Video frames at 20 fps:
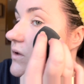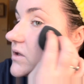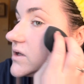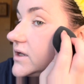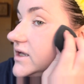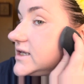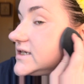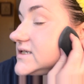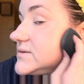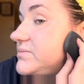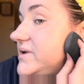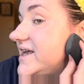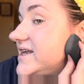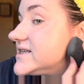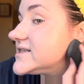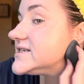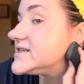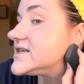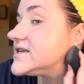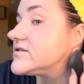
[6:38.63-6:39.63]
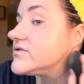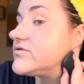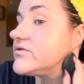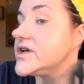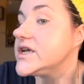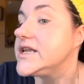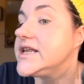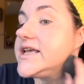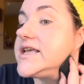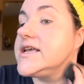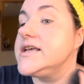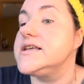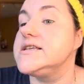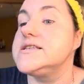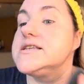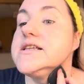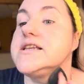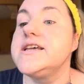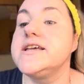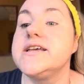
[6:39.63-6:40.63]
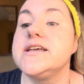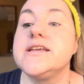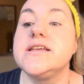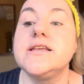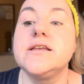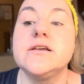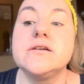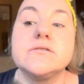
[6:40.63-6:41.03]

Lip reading: It's blended in really easily.